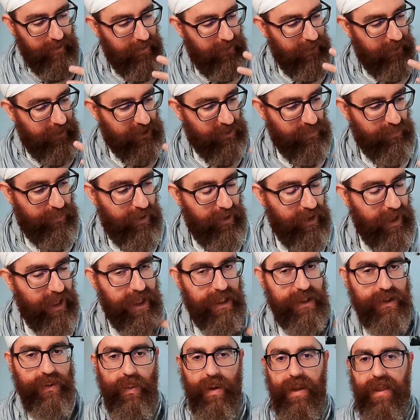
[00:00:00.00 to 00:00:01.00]

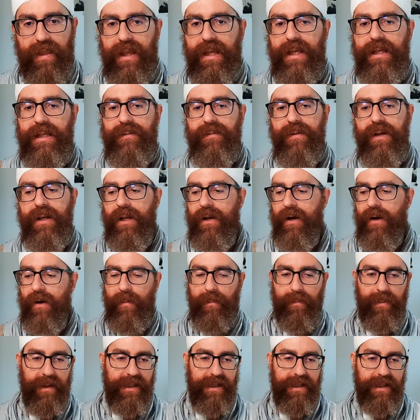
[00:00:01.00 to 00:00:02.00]
experience with this video,
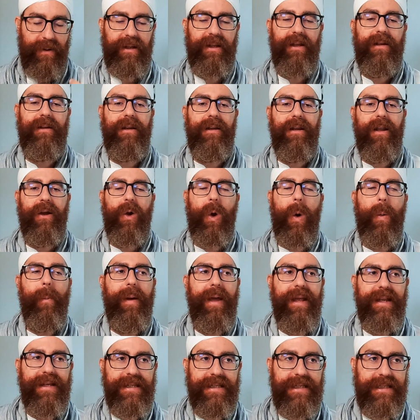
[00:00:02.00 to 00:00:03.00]
please write it in the
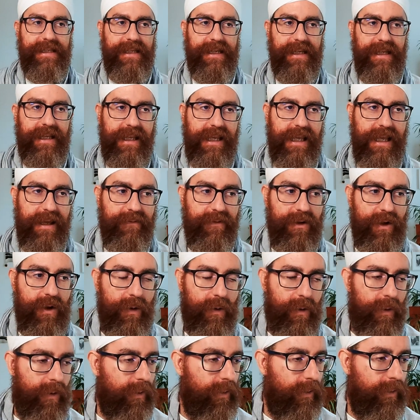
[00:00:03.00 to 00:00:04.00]
comments. If
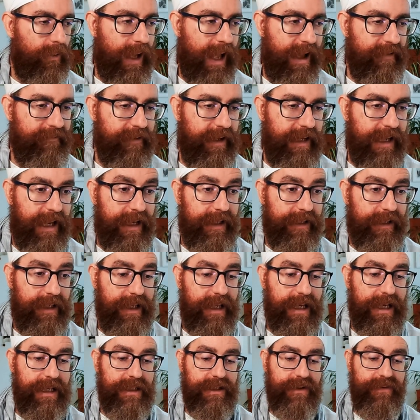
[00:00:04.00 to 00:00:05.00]
you have any
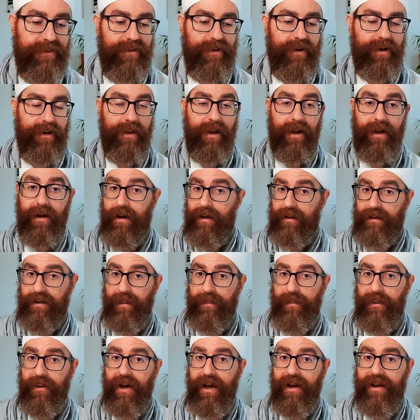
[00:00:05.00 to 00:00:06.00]
ideas for the Karta
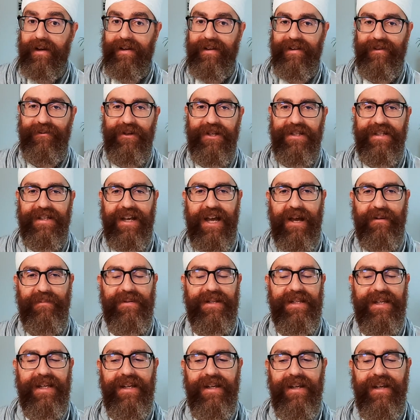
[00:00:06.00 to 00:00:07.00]
Purak, which
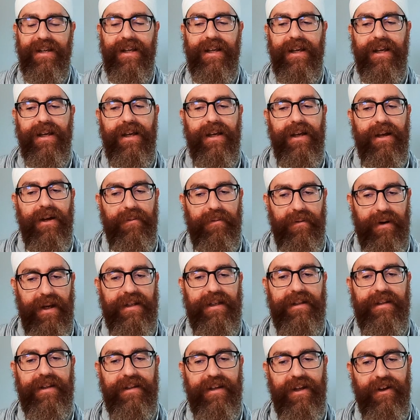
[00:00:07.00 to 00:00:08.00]
comes in,
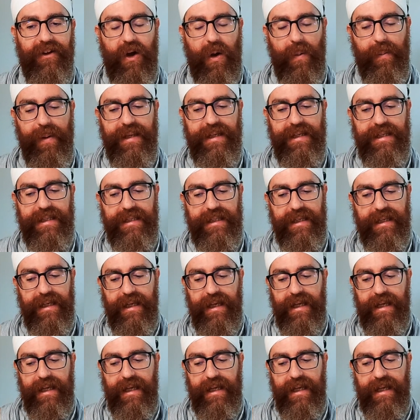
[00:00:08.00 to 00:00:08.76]
write it in the comments.